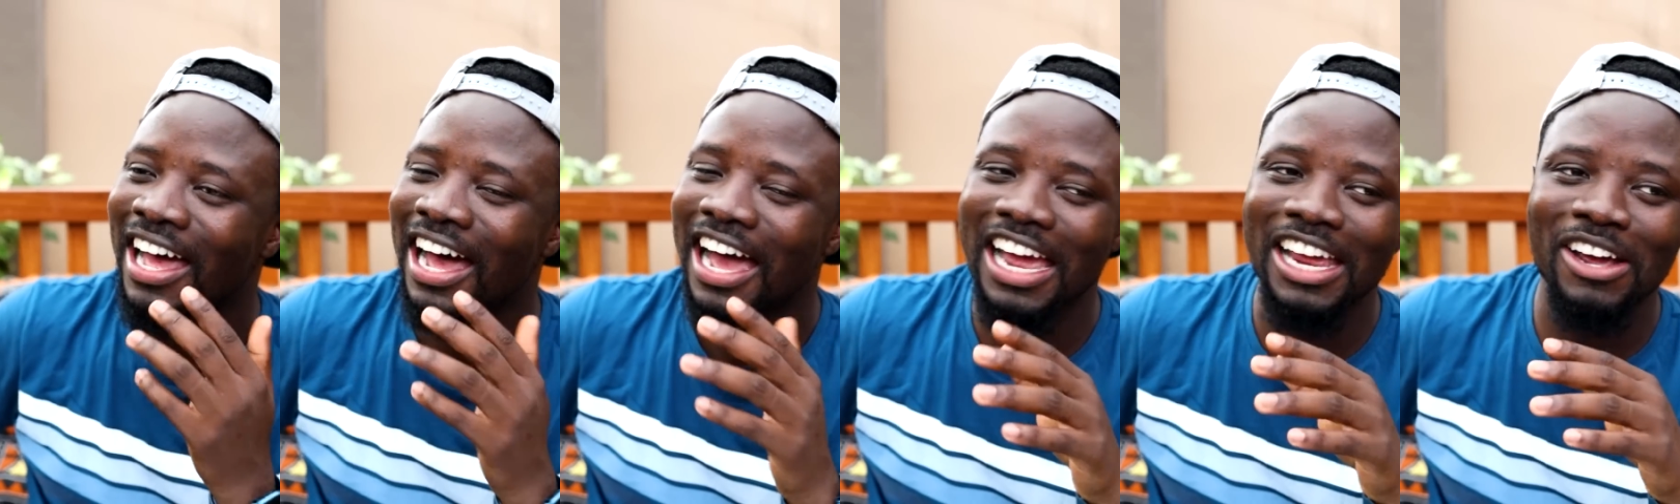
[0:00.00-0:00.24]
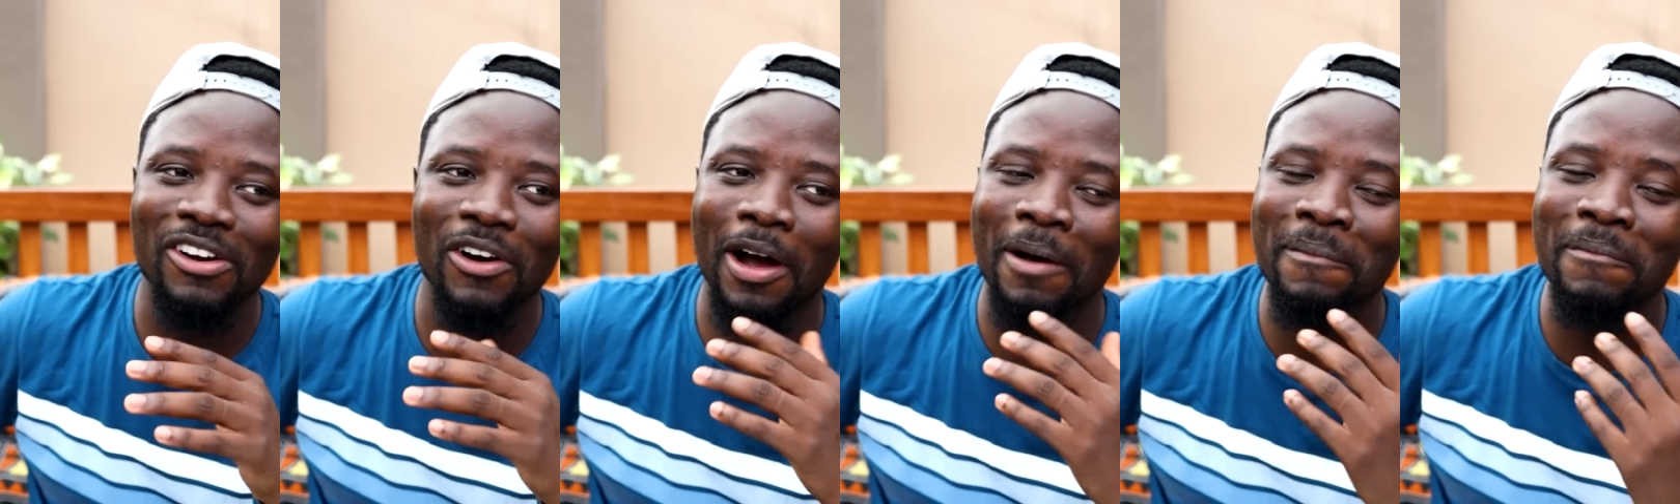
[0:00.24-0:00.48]

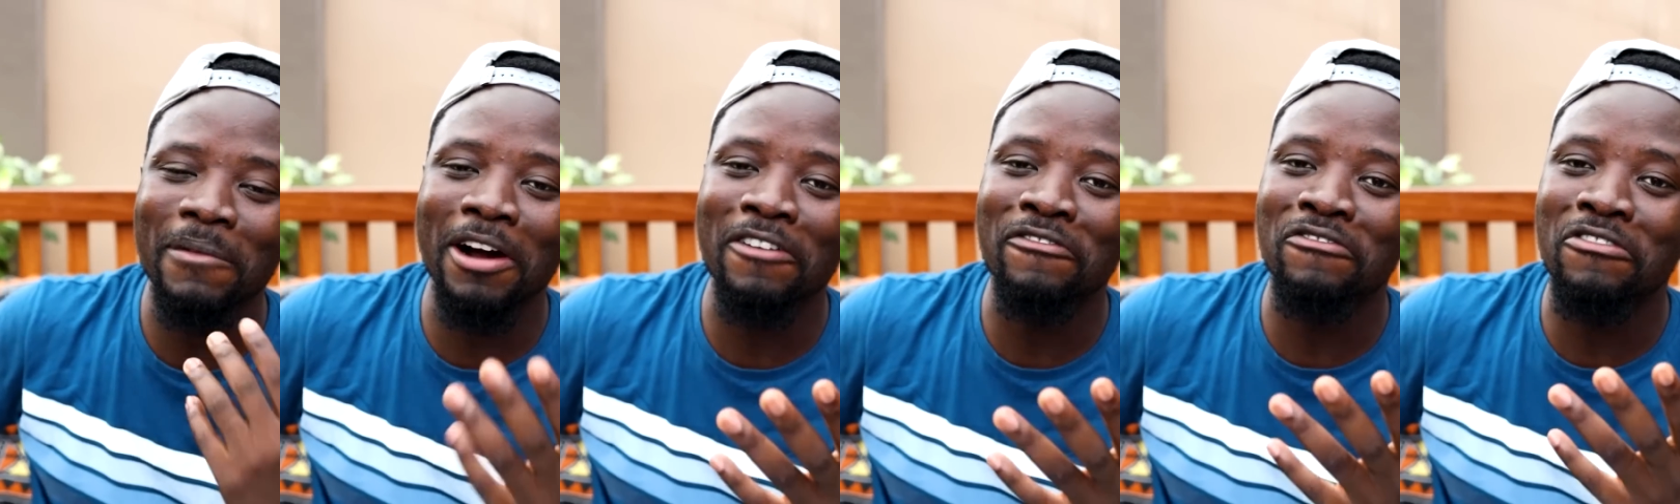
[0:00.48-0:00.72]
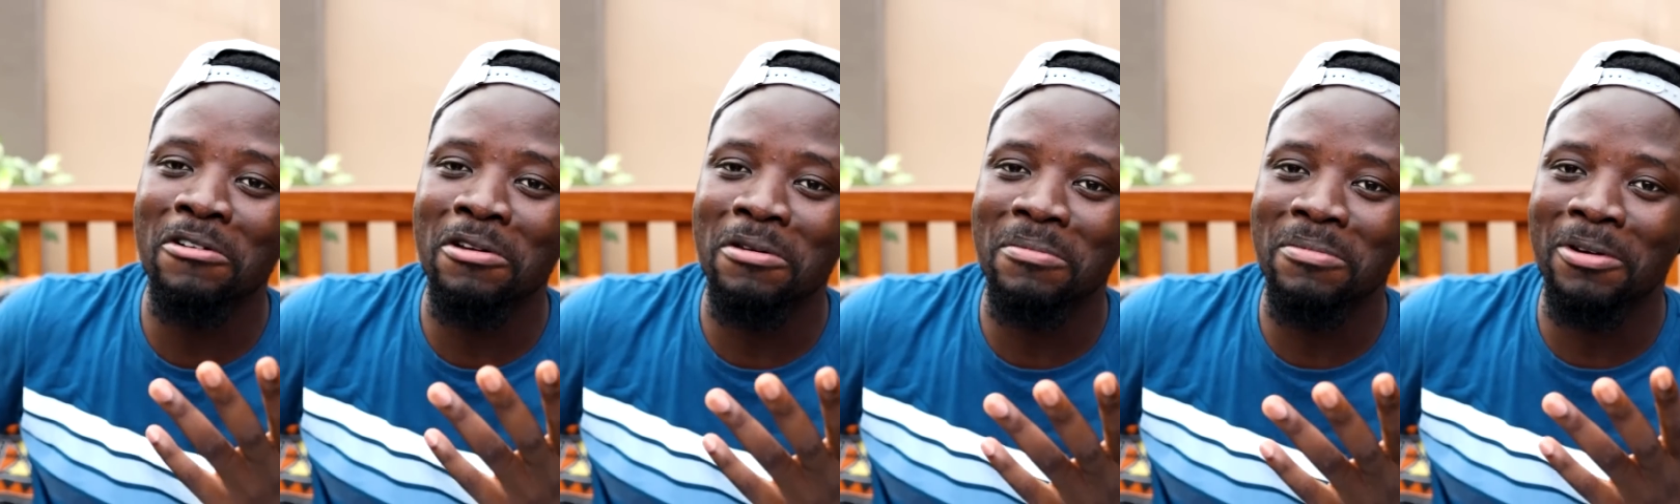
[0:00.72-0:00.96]
I
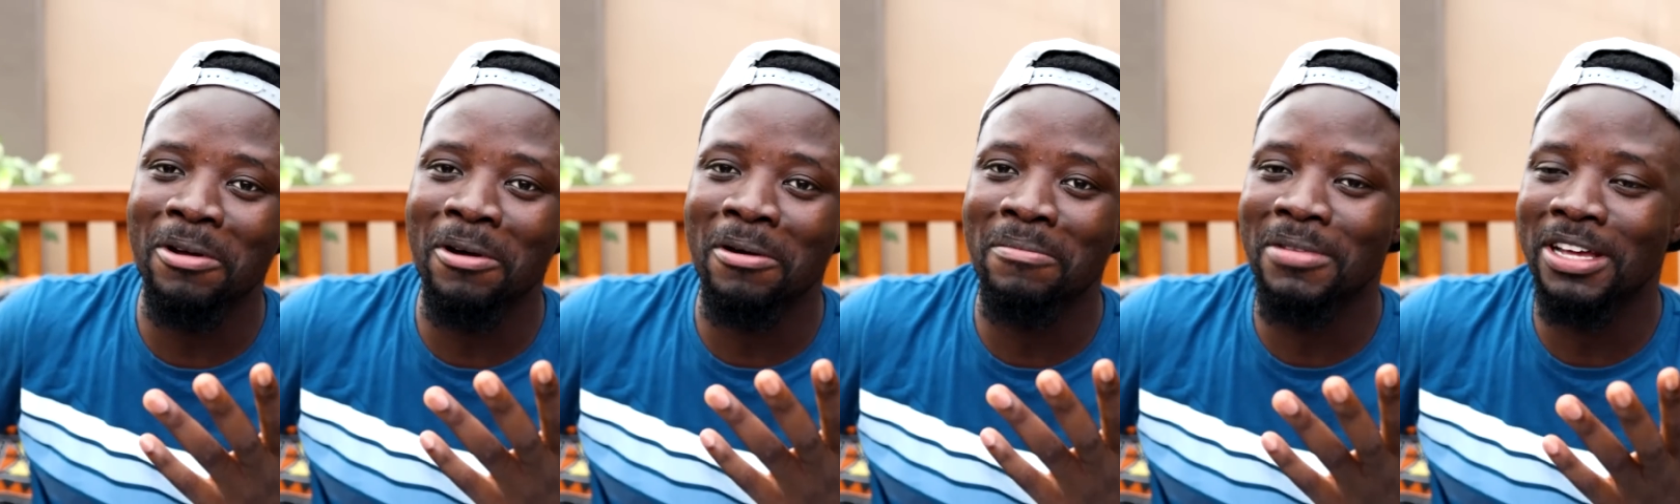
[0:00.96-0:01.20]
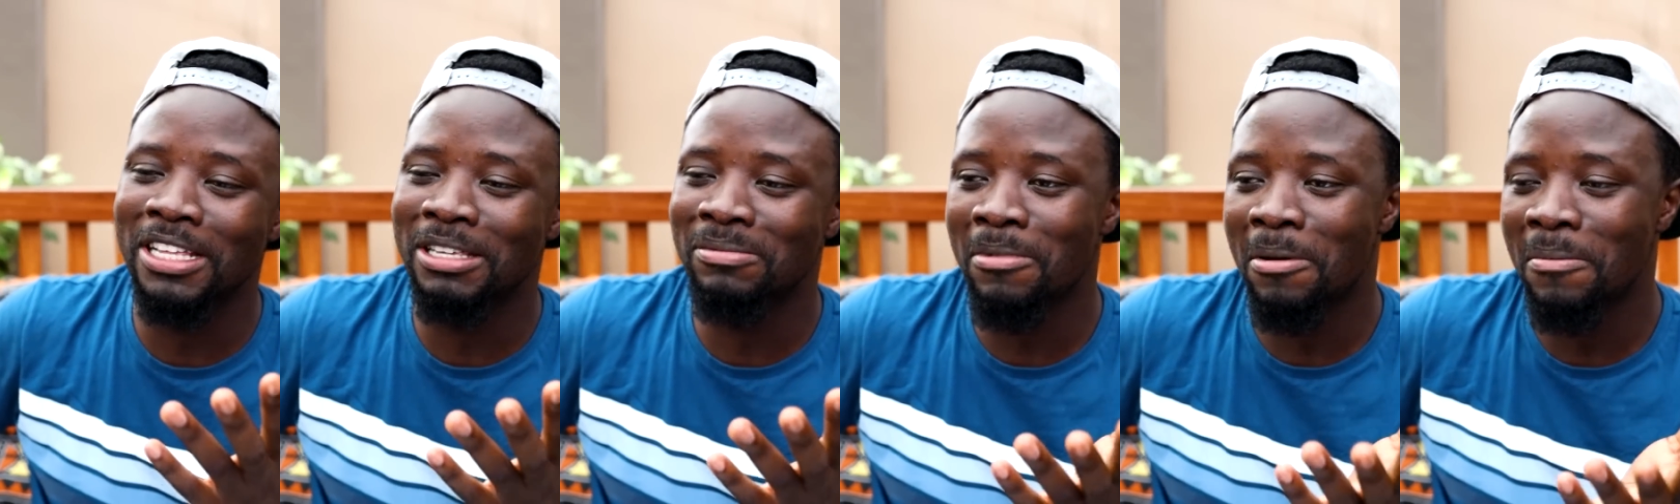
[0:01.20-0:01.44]
want to be able
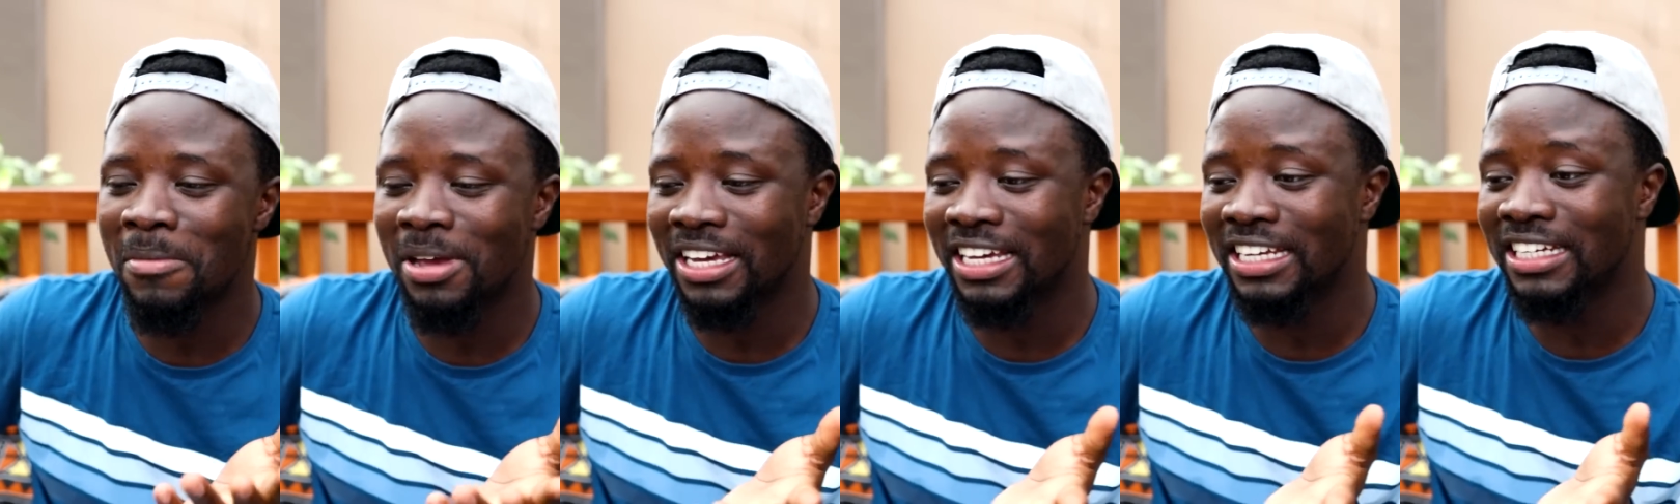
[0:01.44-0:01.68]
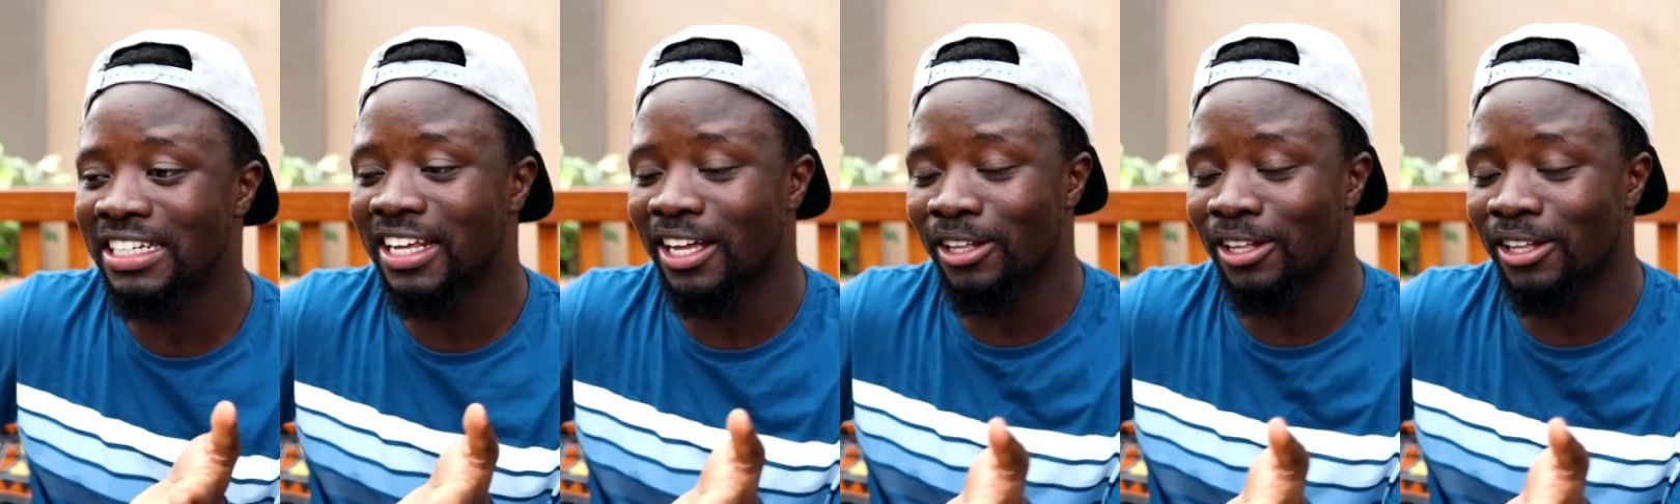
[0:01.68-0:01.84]
to make